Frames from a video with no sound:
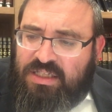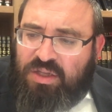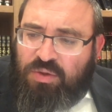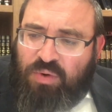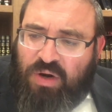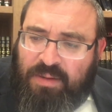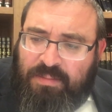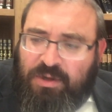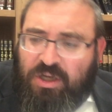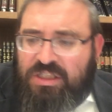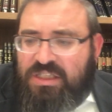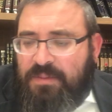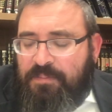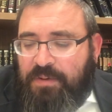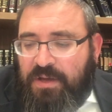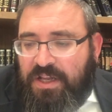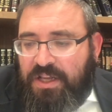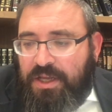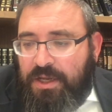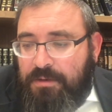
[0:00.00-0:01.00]
Ramah's
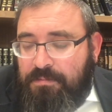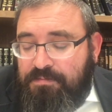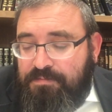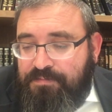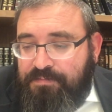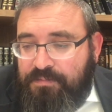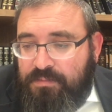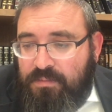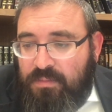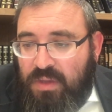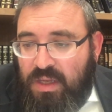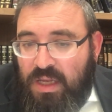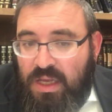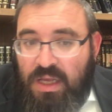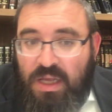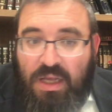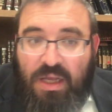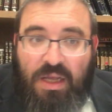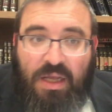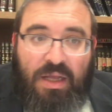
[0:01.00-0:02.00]
opinion.
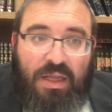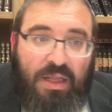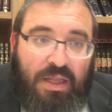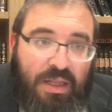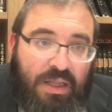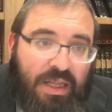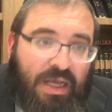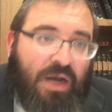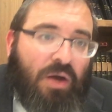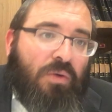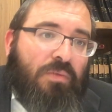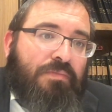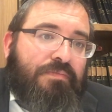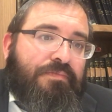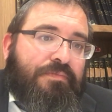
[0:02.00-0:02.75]
Now,